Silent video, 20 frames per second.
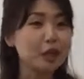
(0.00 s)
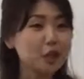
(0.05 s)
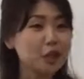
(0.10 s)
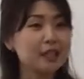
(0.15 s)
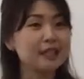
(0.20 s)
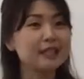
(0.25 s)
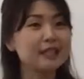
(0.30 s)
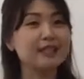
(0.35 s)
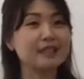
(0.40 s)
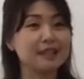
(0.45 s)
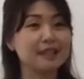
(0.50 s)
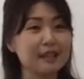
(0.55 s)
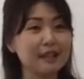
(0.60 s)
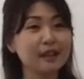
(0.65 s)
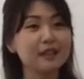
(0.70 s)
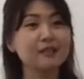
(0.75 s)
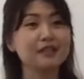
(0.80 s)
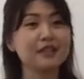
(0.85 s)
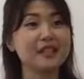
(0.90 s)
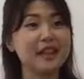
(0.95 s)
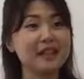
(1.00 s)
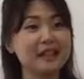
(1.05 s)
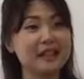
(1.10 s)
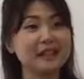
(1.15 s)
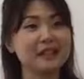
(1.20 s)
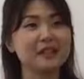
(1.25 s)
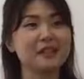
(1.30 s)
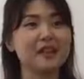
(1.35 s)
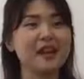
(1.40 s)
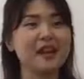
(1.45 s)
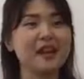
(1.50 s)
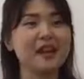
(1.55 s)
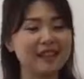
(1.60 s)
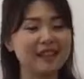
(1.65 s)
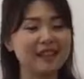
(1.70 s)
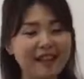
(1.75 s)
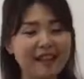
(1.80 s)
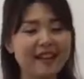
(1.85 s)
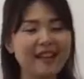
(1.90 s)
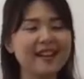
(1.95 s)
patience, love, tender,
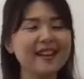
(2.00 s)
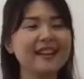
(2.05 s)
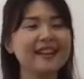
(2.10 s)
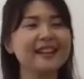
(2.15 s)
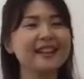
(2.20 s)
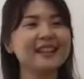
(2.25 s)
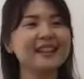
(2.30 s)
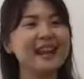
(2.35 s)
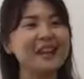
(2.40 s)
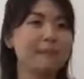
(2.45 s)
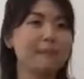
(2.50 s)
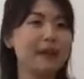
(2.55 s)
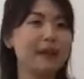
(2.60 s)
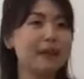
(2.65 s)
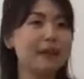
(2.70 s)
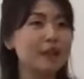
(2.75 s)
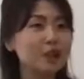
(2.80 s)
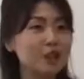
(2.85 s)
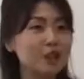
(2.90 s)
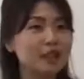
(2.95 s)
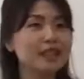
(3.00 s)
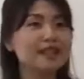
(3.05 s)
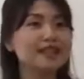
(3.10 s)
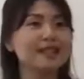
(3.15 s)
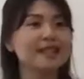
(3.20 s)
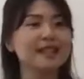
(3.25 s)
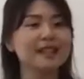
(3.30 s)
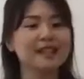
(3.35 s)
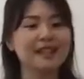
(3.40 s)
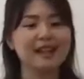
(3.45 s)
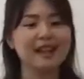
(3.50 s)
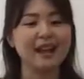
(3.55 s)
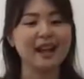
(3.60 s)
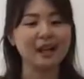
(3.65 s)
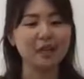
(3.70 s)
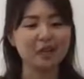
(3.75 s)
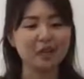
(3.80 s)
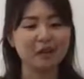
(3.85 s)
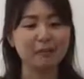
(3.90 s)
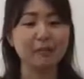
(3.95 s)
and care. Patience,
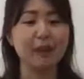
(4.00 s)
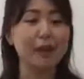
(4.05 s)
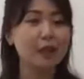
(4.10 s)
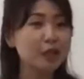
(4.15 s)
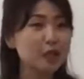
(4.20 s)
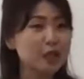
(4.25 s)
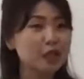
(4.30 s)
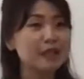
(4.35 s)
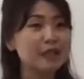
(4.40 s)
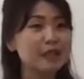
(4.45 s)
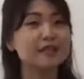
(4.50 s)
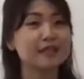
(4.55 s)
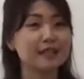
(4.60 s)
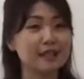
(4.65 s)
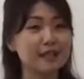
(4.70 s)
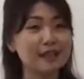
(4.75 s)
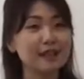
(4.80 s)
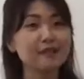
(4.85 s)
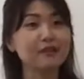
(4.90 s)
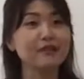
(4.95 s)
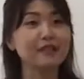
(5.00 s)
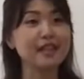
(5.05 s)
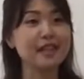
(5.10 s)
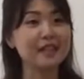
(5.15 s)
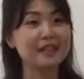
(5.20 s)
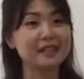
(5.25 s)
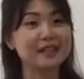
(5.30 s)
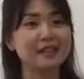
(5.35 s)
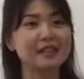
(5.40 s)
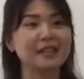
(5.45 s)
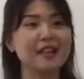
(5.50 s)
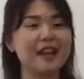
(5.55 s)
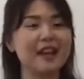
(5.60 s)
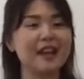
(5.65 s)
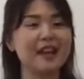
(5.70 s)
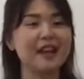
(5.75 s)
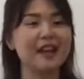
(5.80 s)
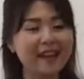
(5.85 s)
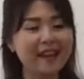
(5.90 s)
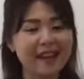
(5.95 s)
patience love, tender,
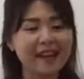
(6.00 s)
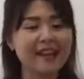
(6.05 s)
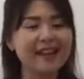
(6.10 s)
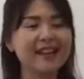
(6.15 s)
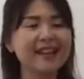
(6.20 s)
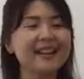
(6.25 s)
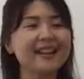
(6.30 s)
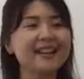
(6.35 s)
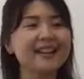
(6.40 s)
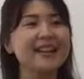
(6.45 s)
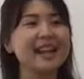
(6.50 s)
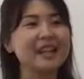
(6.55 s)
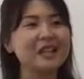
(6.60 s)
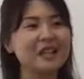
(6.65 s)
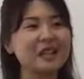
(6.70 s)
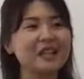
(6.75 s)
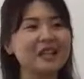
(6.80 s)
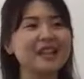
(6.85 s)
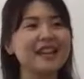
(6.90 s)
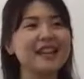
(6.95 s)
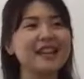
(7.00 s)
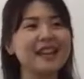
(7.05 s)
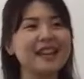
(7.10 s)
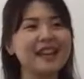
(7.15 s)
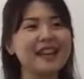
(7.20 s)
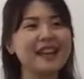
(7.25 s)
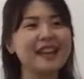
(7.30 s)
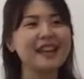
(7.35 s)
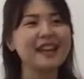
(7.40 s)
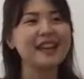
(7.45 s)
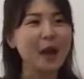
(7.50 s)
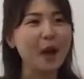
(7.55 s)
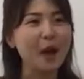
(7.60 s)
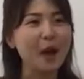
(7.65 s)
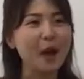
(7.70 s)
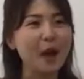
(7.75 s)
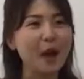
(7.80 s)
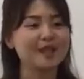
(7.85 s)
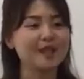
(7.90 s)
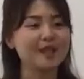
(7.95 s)
and care actually
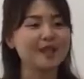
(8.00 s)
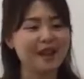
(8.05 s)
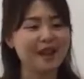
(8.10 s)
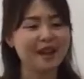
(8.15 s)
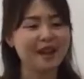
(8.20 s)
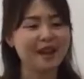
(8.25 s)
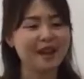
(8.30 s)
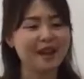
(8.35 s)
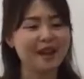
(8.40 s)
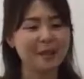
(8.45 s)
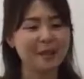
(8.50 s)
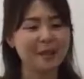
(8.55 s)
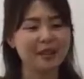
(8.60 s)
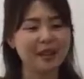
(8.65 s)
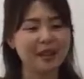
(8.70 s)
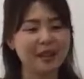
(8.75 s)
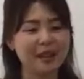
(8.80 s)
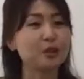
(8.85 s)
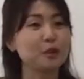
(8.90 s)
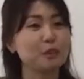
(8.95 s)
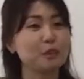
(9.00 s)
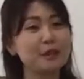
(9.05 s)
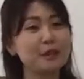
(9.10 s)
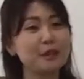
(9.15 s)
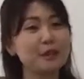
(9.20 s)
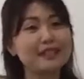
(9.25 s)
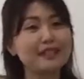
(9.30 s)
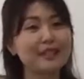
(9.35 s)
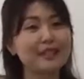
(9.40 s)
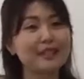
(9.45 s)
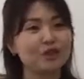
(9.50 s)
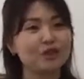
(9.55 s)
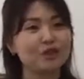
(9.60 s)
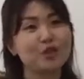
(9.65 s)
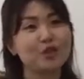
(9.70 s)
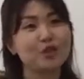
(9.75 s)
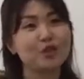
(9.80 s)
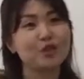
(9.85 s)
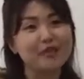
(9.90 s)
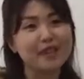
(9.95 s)
helps uh, helps your plants in
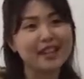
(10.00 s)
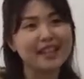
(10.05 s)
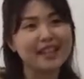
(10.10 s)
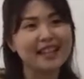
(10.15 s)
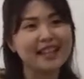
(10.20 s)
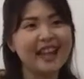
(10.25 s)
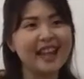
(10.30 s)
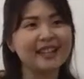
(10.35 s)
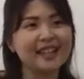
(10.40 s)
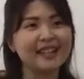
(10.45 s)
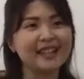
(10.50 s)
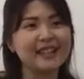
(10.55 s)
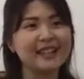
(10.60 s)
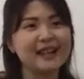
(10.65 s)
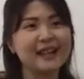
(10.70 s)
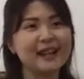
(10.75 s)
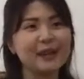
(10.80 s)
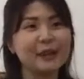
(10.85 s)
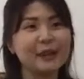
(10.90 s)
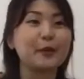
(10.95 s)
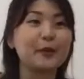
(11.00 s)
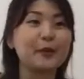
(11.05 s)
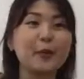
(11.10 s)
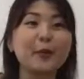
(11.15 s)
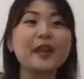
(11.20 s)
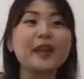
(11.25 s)
thriving and uh, growing